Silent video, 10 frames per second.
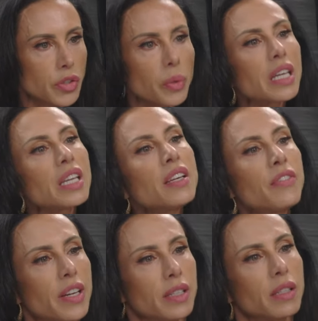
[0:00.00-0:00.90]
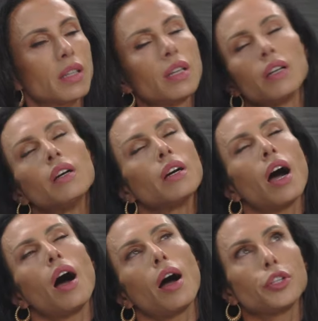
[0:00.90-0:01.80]
So even
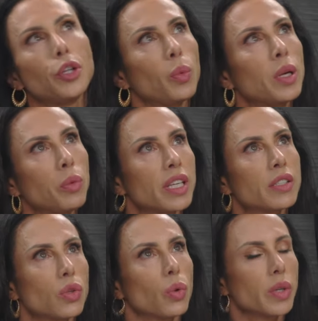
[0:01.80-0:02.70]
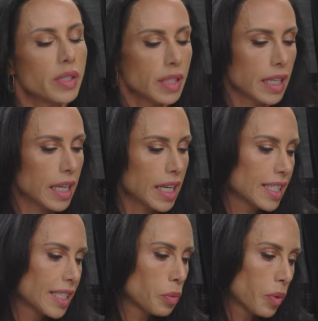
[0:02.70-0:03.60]
you know, we read stories to the
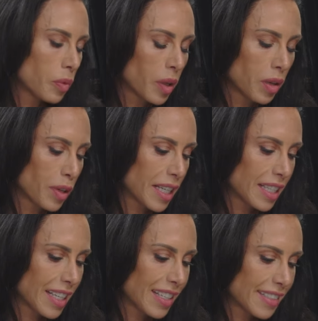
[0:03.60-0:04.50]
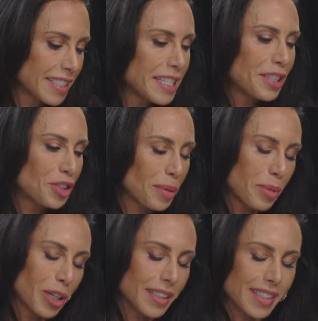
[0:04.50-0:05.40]
kids and we read these ninja
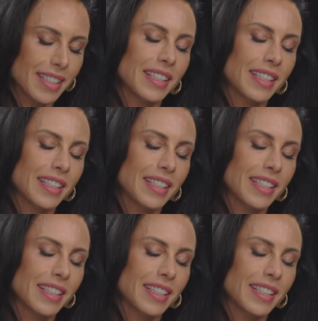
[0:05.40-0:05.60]
books,